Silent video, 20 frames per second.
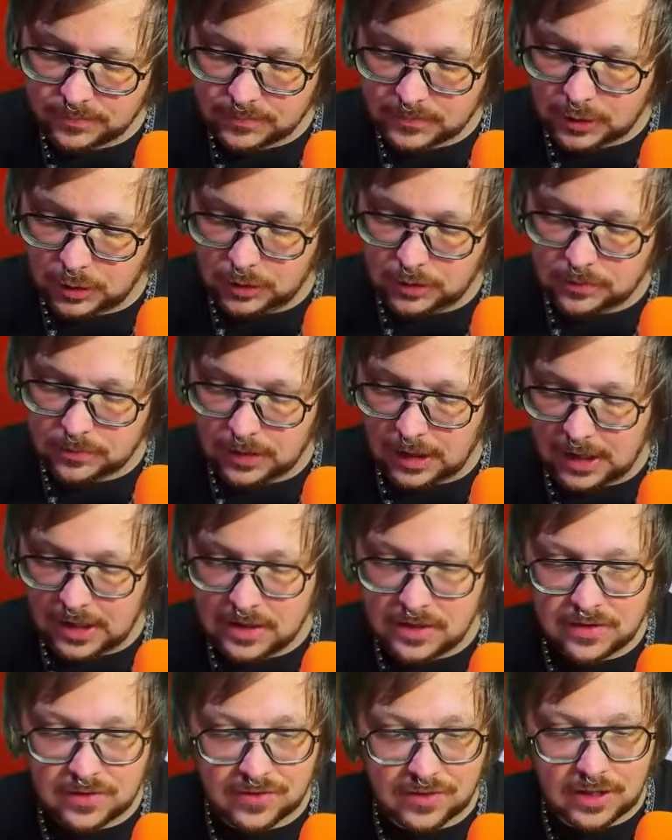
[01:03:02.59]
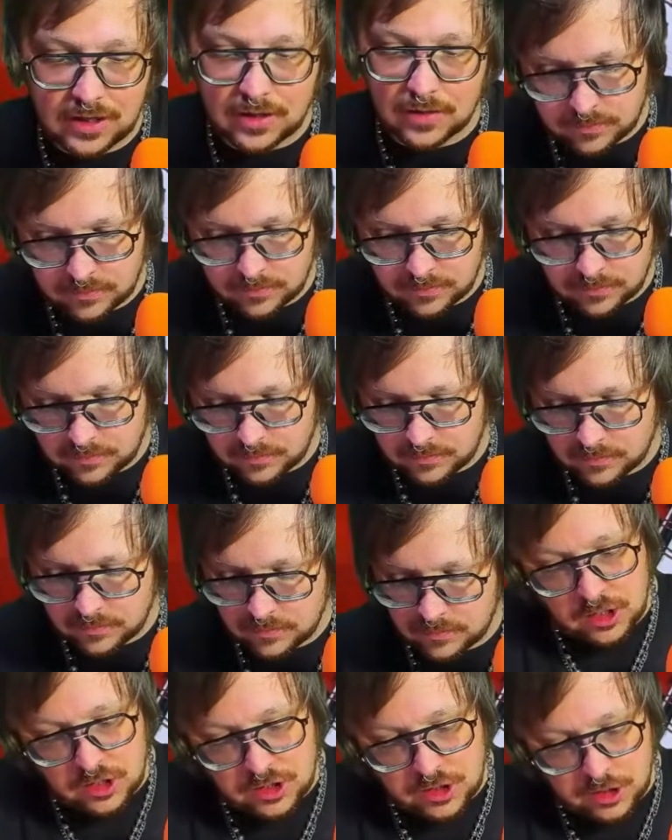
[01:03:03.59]
Cool. End scene.
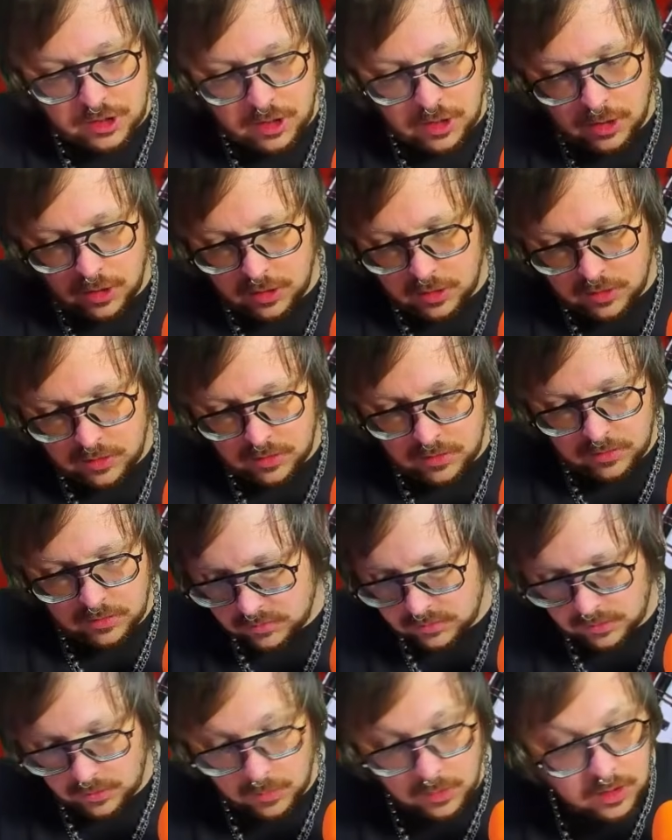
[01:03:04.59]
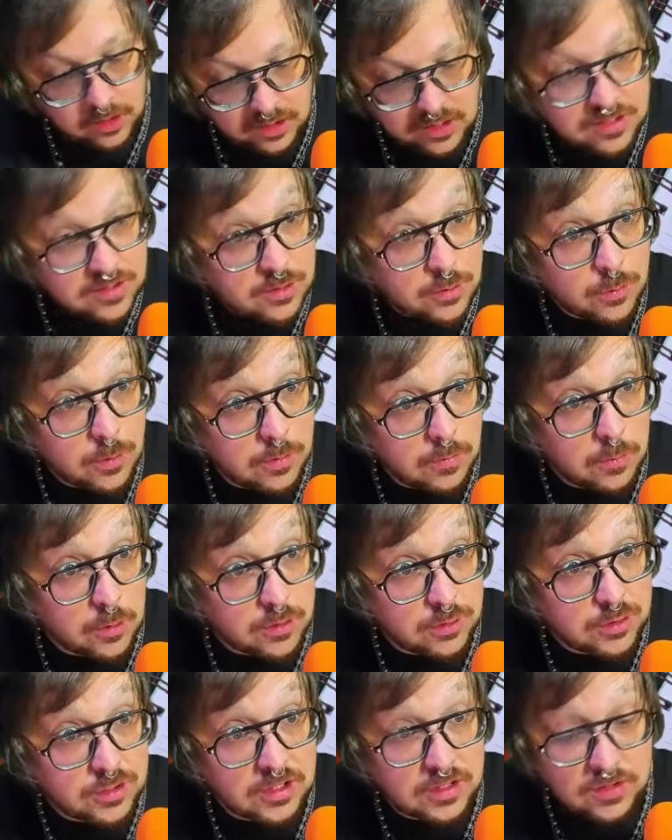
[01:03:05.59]
So, I want to at least do one more
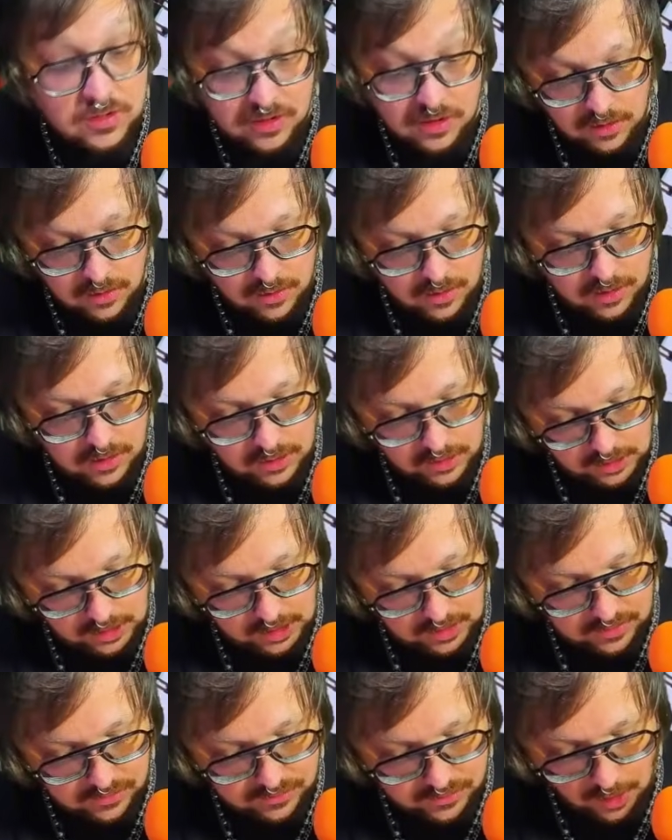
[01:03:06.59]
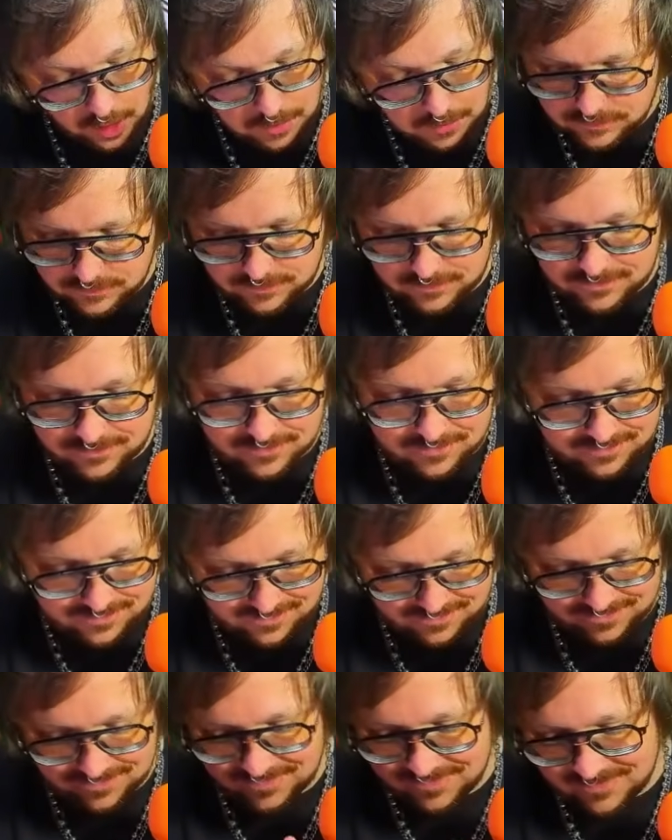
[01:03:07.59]
scene today, all right? You can't stop.
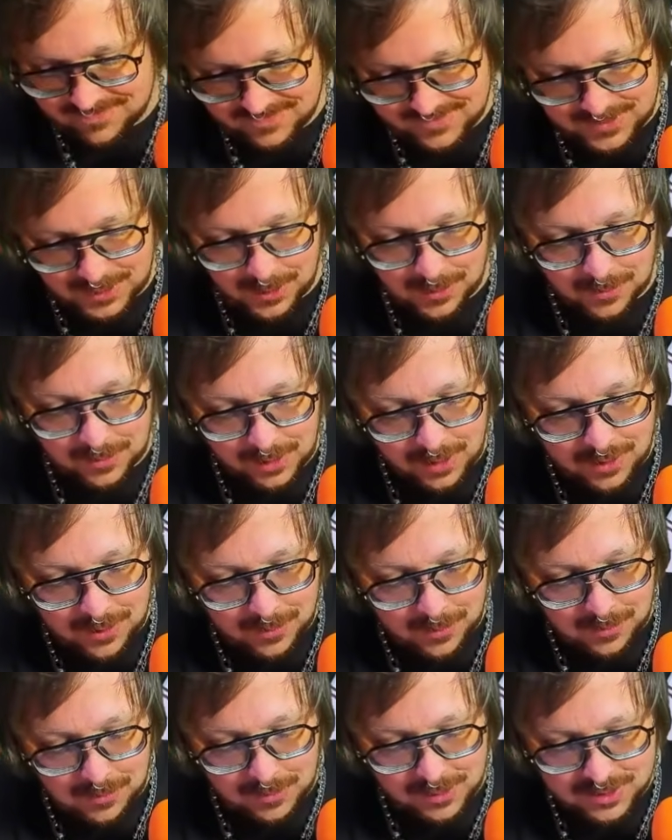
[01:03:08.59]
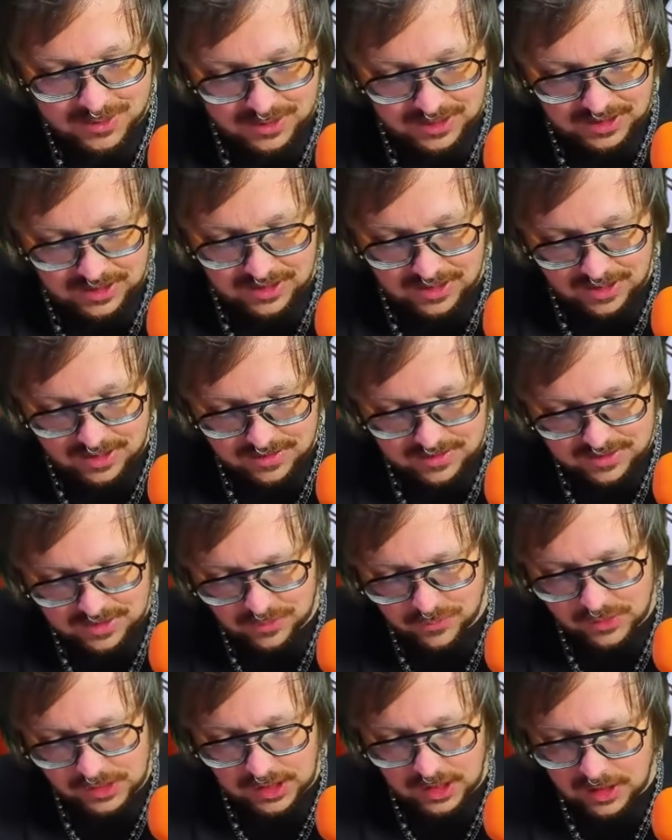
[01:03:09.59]
So, we're going to do one more scene here to see if
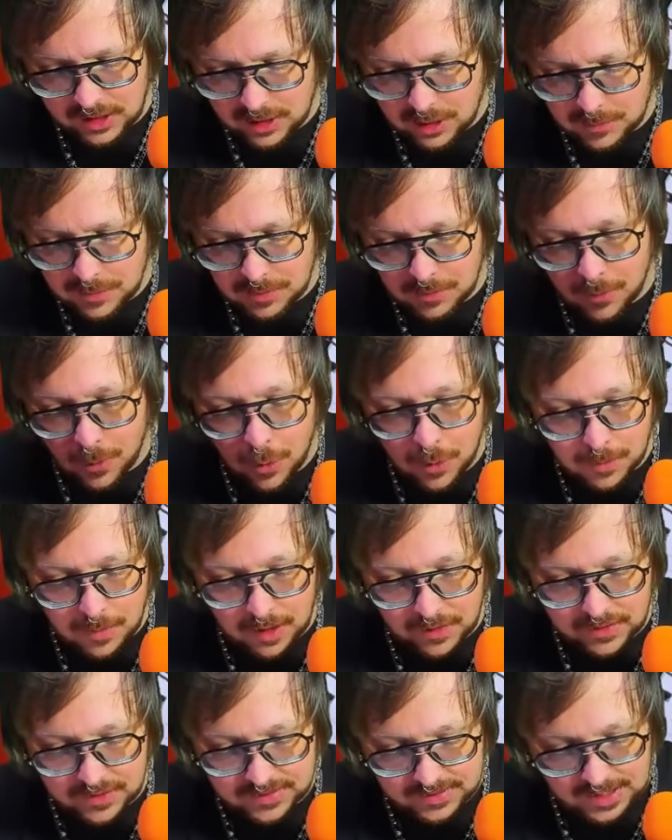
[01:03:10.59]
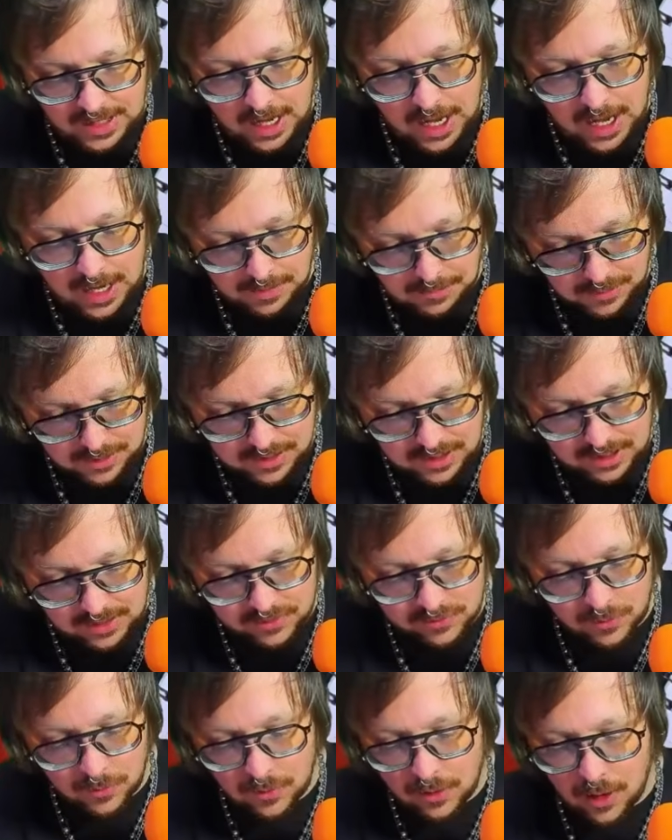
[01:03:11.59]
we can get a little bit more about this guy and what the heck's
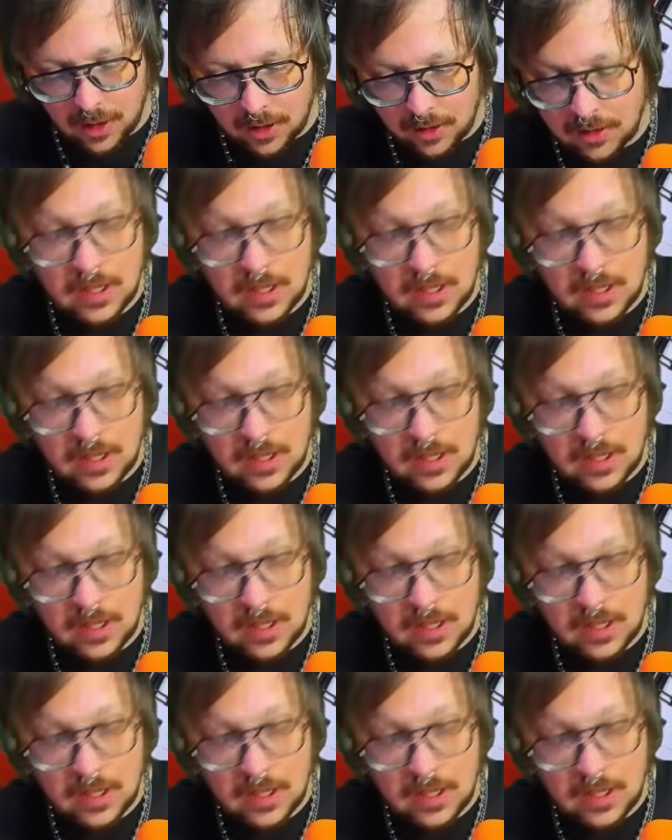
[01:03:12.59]
going on.